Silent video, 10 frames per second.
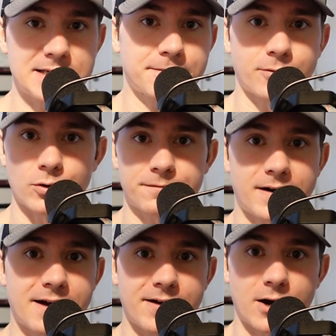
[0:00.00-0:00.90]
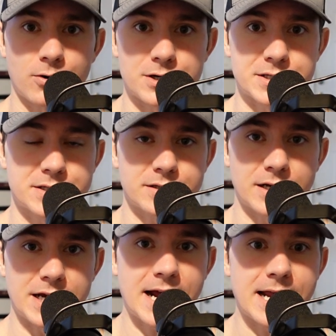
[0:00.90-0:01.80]
four to five hours
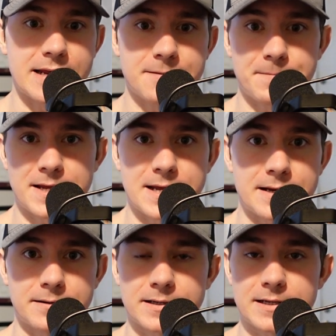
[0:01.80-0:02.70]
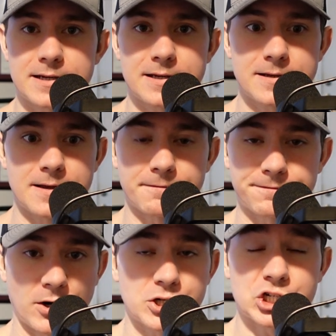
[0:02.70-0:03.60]
a night and and
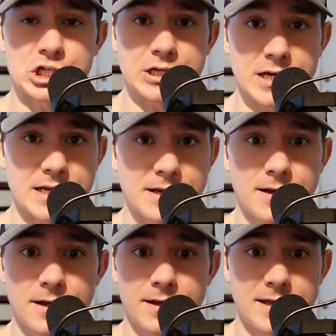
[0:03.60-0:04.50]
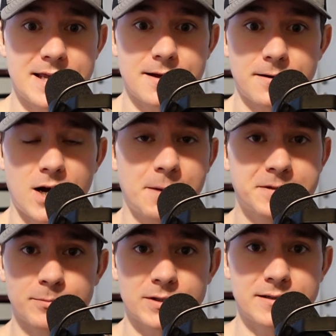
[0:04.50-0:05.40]
function
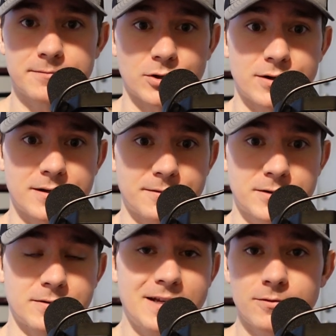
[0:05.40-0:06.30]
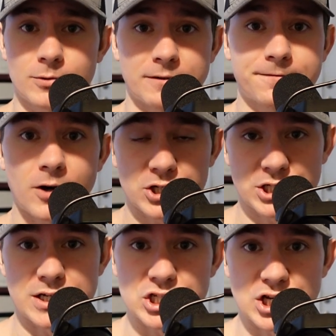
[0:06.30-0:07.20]
optimally or even even really
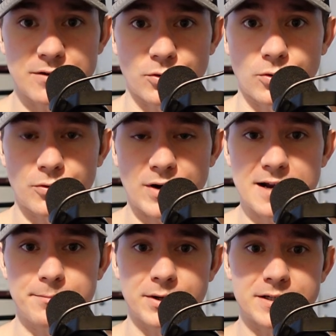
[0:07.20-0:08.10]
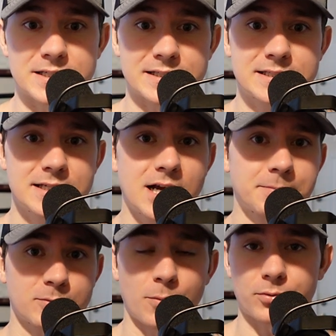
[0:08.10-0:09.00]
function in general right but to see
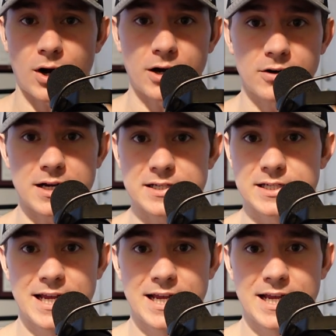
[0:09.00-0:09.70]
optimal progress